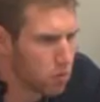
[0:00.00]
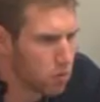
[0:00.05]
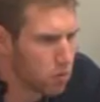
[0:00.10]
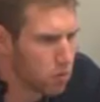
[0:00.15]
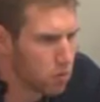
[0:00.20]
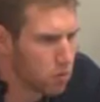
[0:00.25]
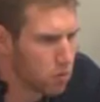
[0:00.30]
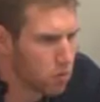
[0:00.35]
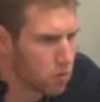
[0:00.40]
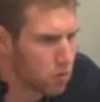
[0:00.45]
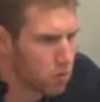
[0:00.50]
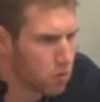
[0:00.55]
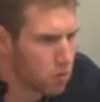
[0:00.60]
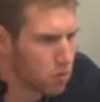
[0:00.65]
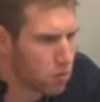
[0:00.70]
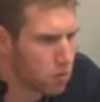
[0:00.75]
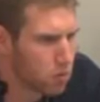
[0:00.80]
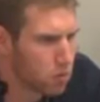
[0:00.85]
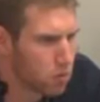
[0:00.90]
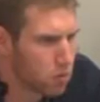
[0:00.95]

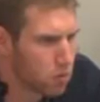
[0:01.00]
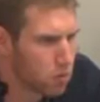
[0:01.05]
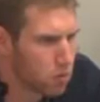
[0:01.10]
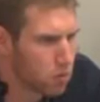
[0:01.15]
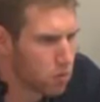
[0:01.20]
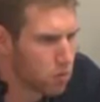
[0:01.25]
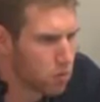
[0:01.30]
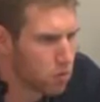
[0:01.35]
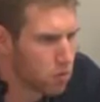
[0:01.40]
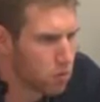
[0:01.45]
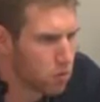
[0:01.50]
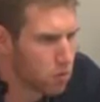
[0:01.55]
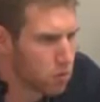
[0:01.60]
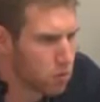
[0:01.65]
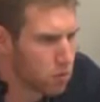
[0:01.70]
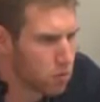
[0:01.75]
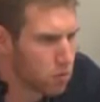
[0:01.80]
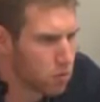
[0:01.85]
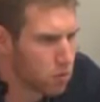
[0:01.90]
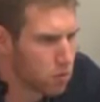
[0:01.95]

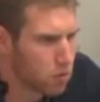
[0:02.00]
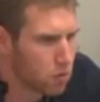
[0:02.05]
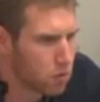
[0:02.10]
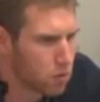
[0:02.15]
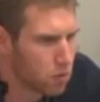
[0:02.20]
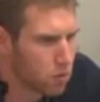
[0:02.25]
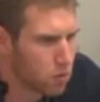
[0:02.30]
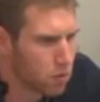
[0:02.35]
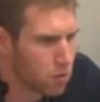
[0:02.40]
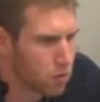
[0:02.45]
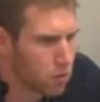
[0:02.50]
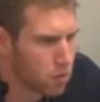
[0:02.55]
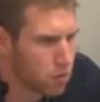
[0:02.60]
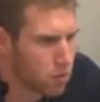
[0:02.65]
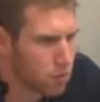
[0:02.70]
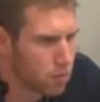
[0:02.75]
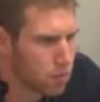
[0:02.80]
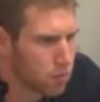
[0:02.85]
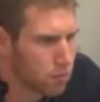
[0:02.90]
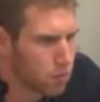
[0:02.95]

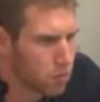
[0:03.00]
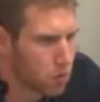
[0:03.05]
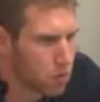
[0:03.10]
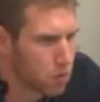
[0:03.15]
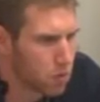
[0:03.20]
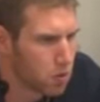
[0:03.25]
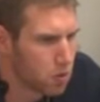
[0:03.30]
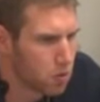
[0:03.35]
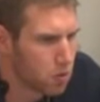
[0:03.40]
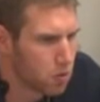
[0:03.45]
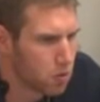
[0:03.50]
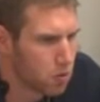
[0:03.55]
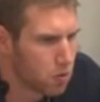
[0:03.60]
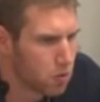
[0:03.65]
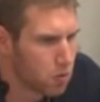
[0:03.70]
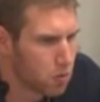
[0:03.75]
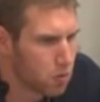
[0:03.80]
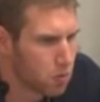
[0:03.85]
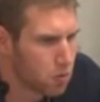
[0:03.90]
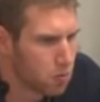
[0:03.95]

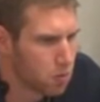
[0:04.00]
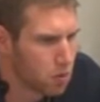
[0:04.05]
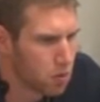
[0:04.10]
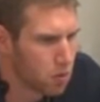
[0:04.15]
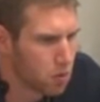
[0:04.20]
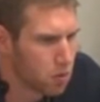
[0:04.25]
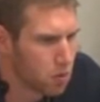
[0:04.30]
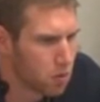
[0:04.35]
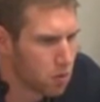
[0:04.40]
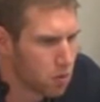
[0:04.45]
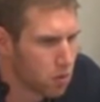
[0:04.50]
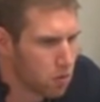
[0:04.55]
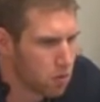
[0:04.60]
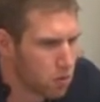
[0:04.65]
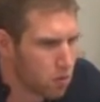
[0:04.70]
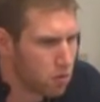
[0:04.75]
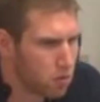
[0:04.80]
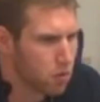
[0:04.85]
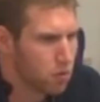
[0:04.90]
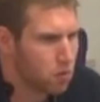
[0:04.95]

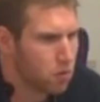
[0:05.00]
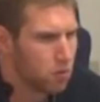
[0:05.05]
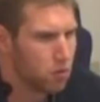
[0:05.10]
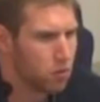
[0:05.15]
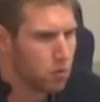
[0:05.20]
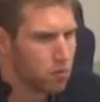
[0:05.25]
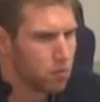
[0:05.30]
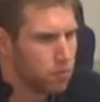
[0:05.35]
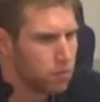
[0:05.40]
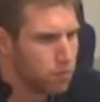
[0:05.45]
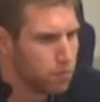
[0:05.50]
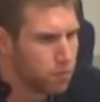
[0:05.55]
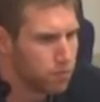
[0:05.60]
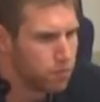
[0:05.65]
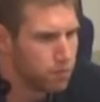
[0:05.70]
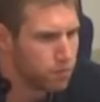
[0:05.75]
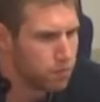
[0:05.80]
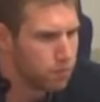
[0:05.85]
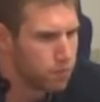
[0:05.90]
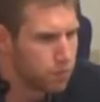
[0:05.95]

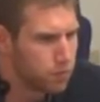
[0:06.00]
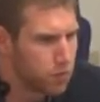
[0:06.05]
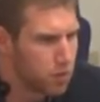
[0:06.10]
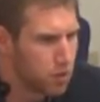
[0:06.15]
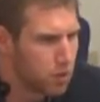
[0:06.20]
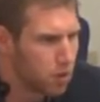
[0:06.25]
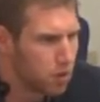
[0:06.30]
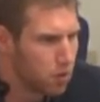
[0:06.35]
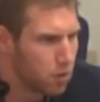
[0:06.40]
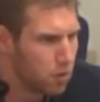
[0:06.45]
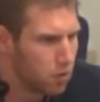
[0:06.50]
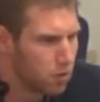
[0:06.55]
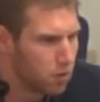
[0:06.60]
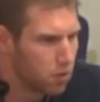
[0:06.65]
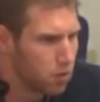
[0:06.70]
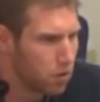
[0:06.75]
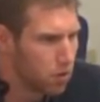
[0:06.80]
(silent)